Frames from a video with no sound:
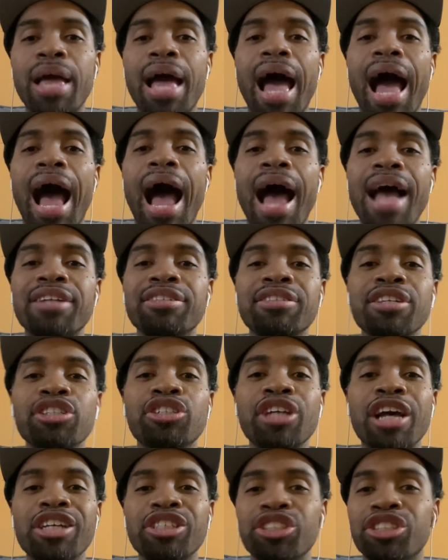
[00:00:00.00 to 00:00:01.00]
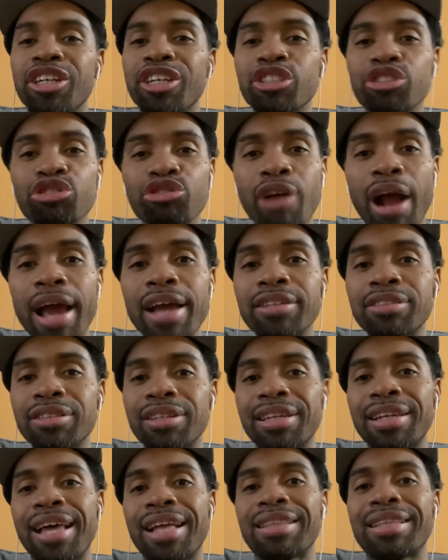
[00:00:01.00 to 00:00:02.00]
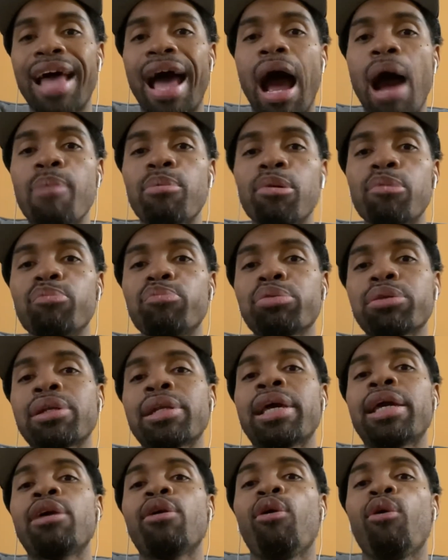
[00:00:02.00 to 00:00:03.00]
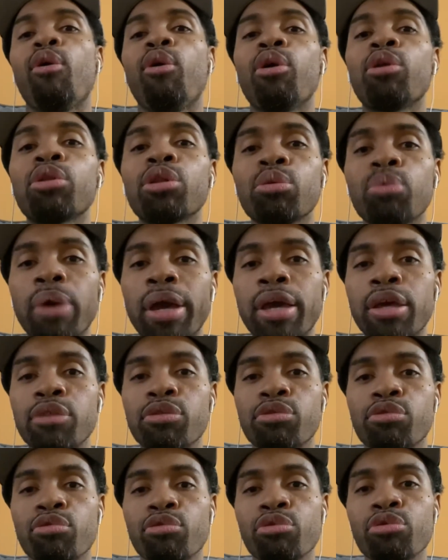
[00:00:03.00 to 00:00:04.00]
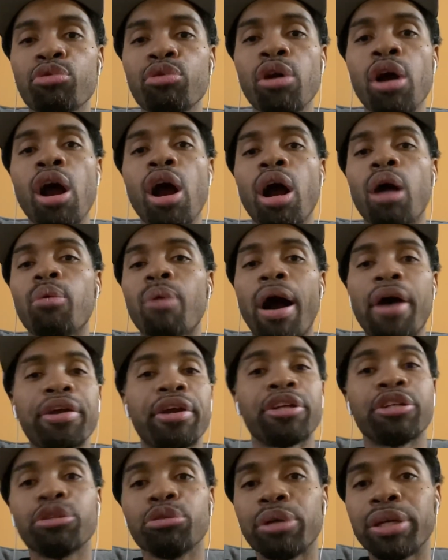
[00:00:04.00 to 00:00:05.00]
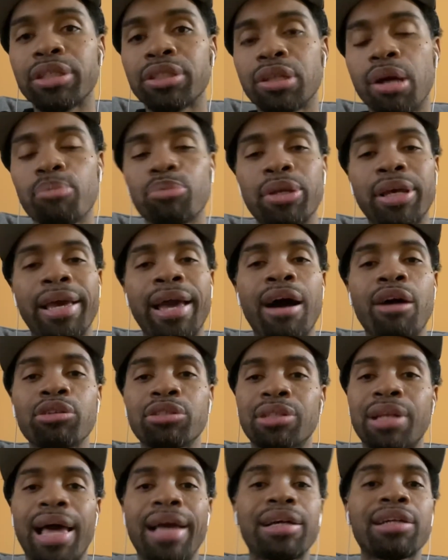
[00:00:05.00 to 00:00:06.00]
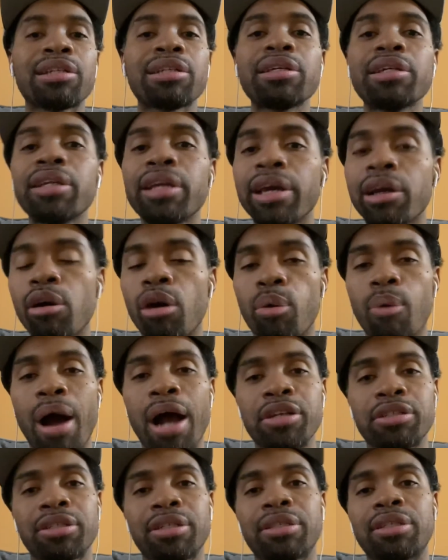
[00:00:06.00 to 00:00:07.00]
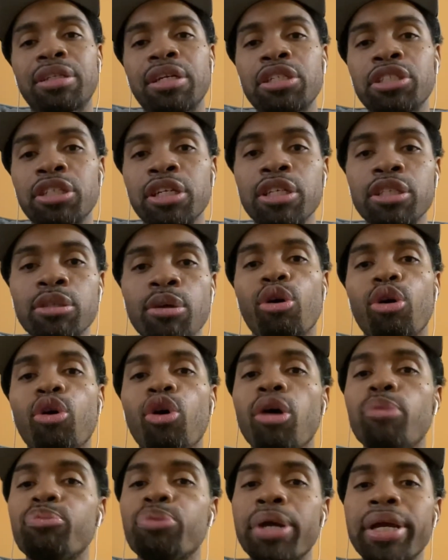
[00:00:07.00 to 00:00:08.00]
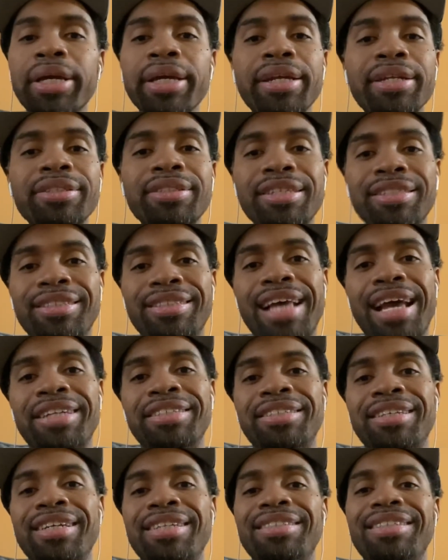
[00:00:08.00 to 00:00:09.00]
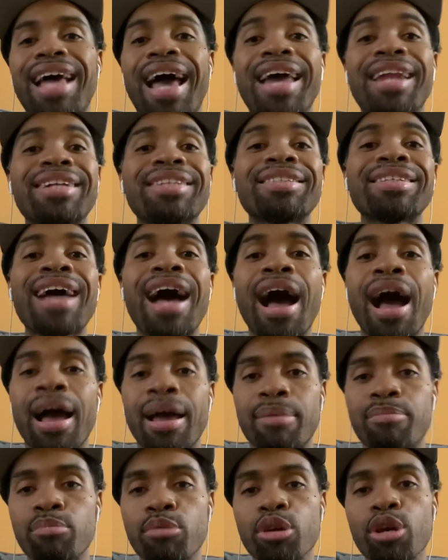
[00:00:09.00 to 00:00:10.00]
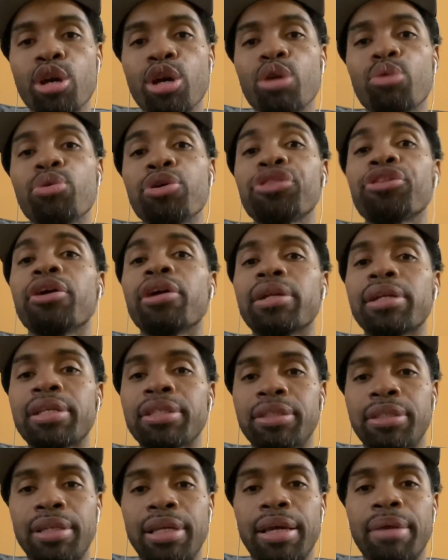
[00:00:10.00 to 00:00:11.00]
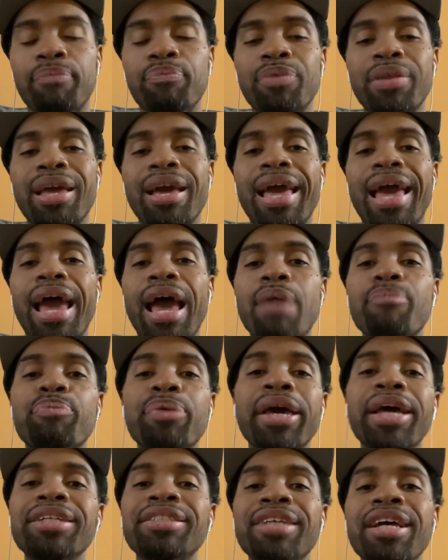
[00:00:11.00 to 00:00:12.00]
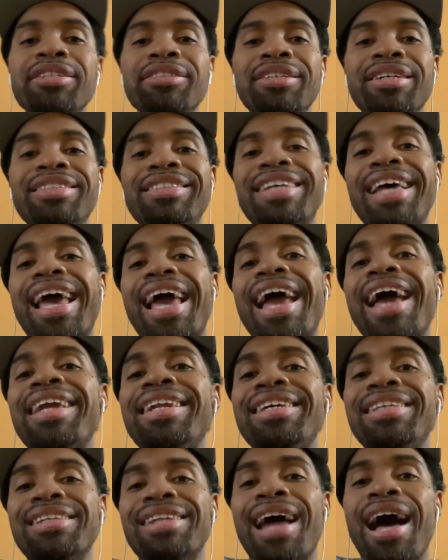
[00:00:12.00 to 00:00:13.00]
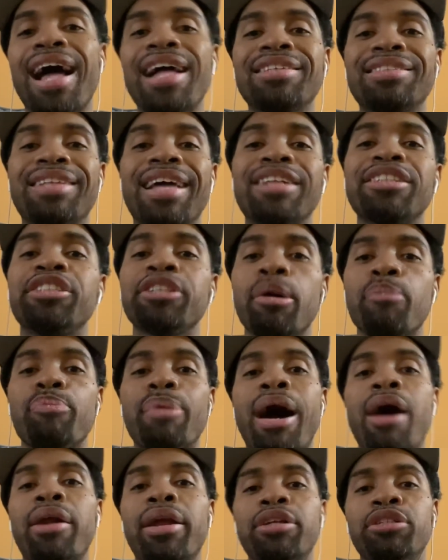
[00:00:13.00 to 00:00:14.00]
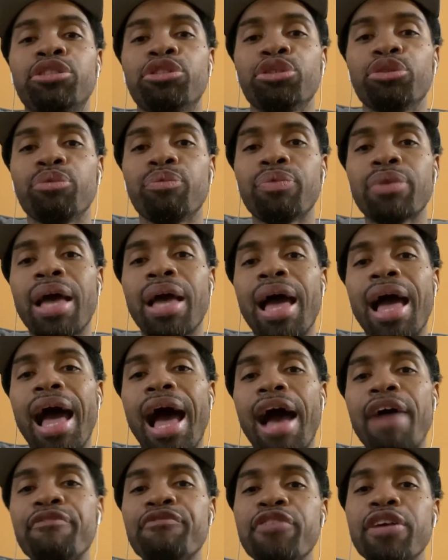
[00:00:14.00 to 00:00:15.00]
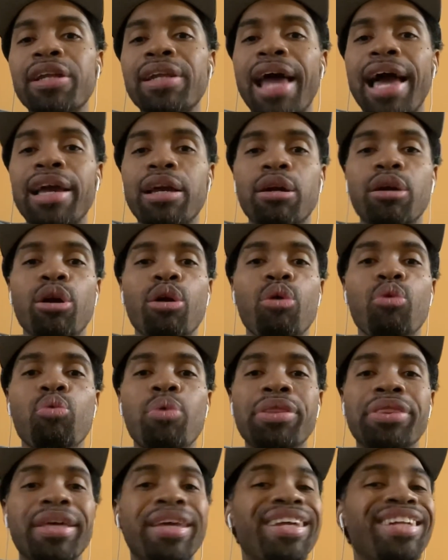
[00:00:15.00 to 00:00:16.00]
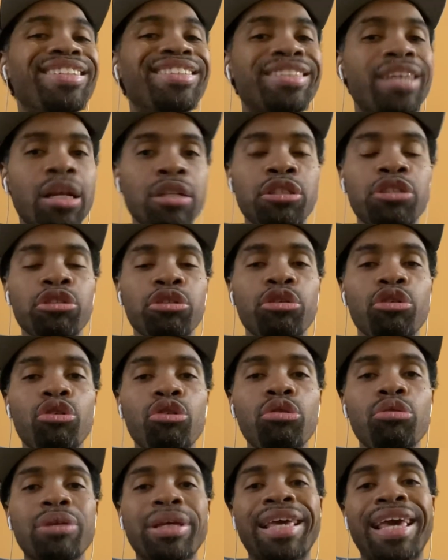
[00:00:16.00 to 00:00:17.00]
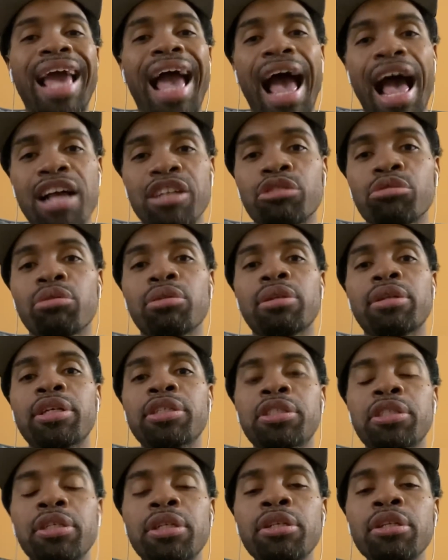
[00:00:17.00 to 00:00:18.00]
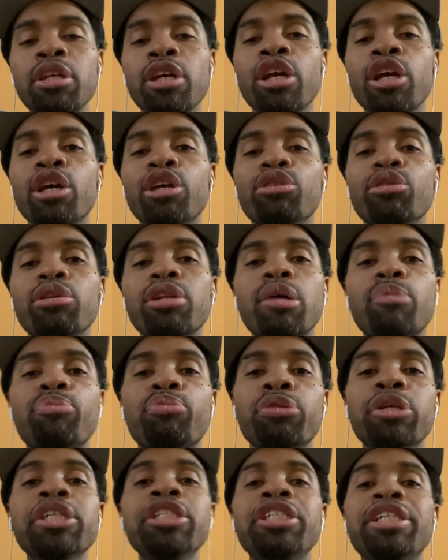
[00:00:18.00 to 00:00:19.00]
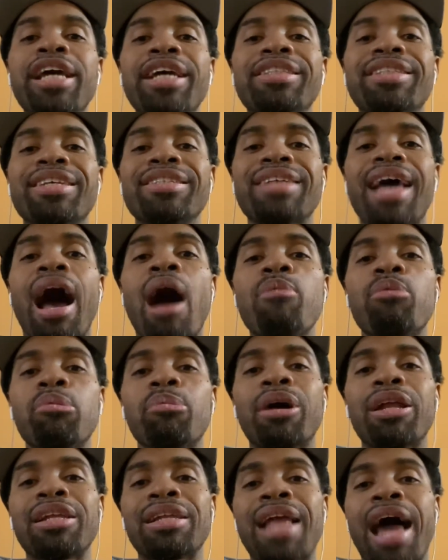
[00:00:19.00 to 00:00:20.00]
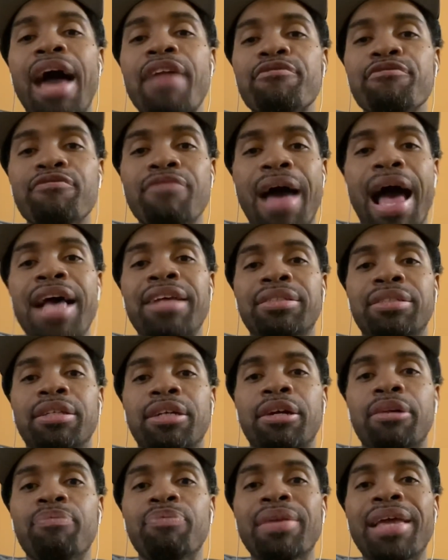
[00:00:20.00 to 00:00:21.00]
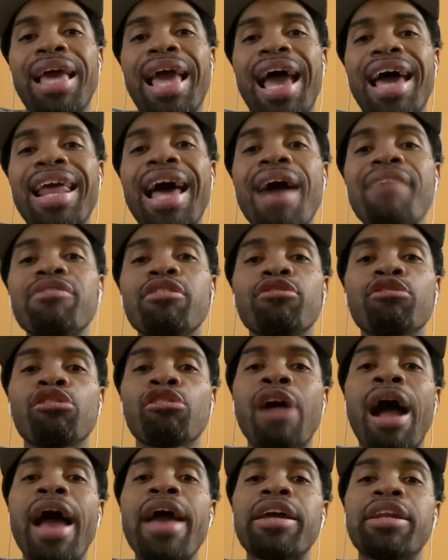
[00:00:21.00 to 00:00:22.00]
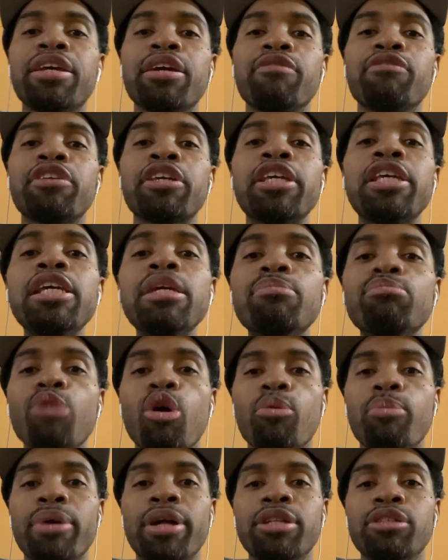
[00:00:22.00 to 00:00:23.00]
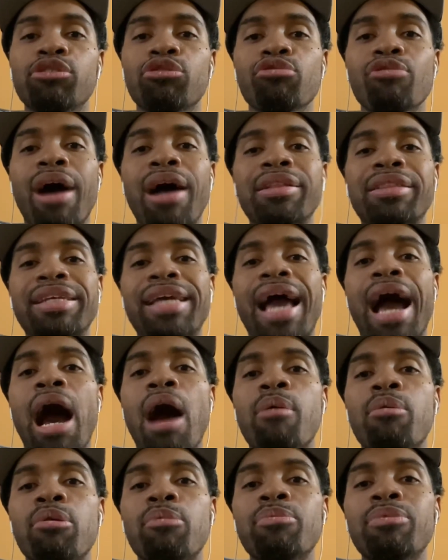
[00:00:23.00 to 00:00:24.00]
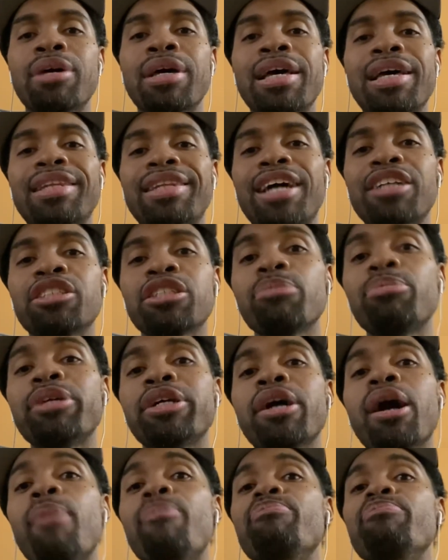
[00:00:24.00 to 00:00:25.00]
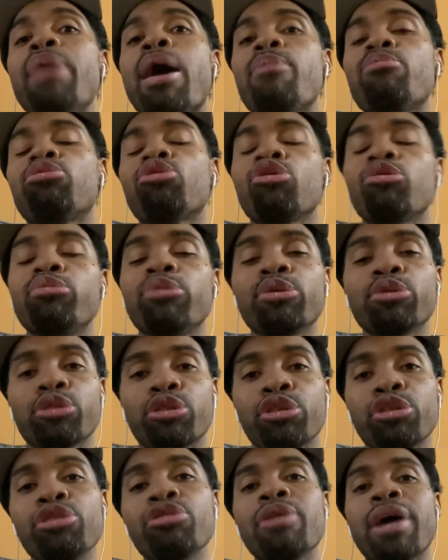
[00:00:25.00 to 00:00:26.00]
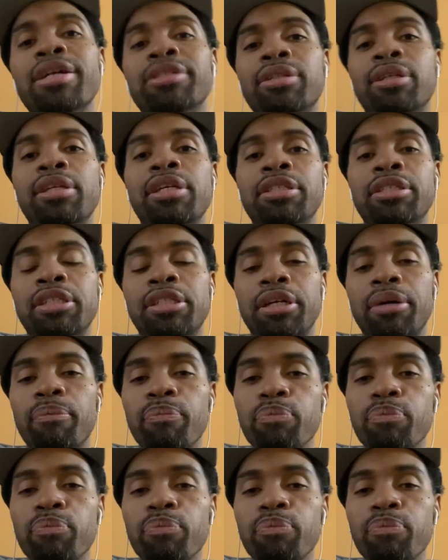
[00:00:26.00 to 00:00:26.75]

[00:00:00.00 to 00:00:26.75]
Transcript: I'd suggest just trying to let the album play all the way through while you're doing something else like cleaning or washing dishes, or break it into sections at a time with your listening and pay attention to any lines that jump out at you. I feel like with an intentional, casual listen, you'll appreciate this album a lot faster and have a variety of key moments throughout the album that should become memorable to you as a listener.